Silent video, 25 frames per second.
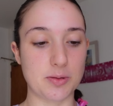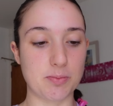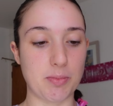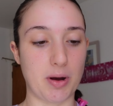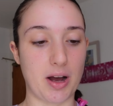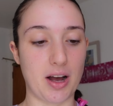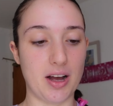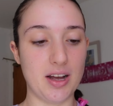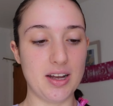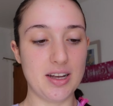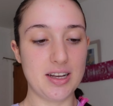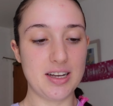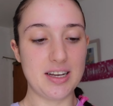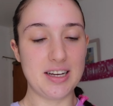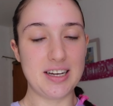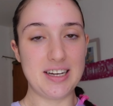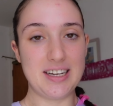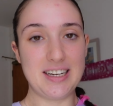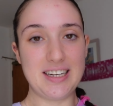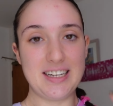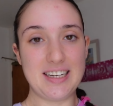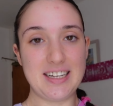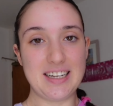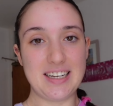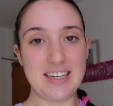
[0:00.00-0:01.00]
But
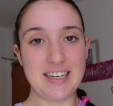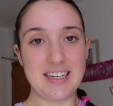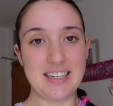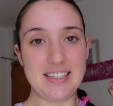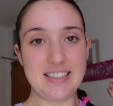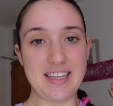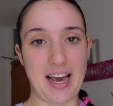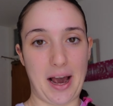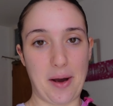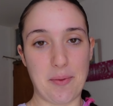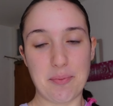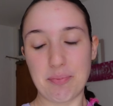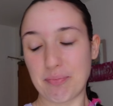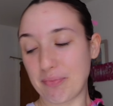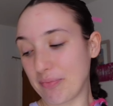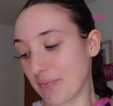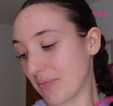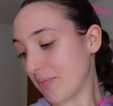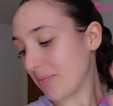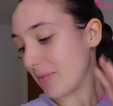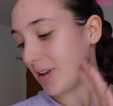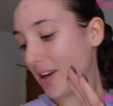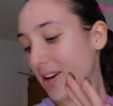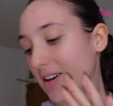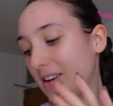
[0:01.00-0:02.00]
yeah,
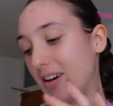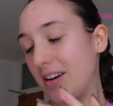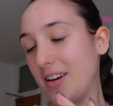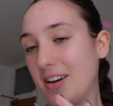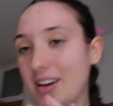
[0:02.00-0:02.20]
so